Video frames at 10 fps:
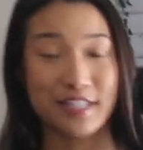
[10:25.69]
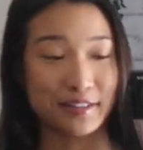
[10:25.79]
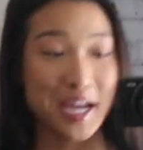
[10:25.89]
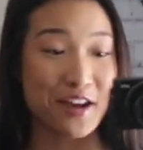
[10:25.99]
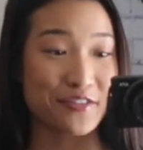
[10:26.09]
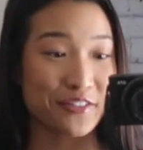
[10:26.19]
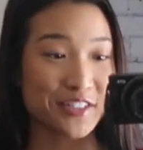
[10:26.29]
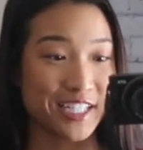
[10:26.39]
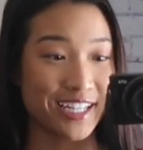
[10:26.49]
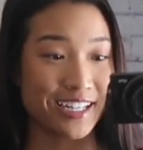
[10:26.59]
It's now
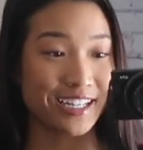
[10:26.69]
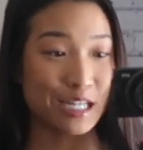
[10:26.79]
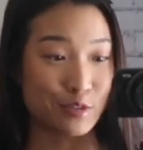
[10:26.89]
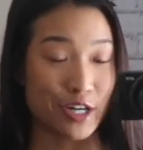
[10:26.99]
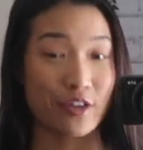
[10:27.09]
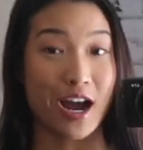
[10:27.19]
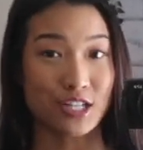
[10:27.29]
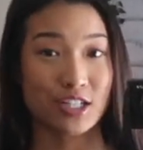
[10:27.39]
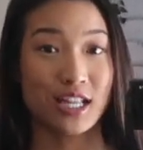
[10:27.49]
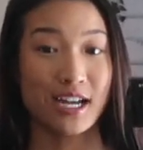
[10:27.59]
10.15. I'm trying to
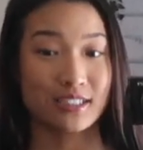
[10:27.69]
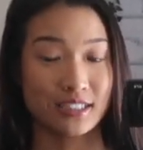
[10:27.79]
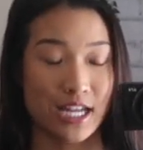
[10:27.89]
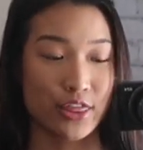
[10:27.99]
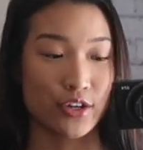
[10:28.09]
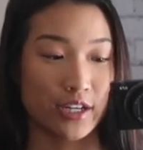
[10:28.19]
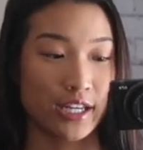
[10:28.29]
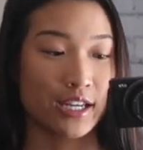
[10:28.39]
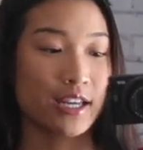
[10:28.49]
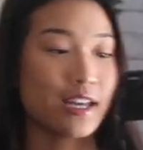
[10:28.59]
crash a class at
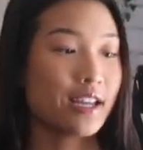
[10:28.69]
10.30.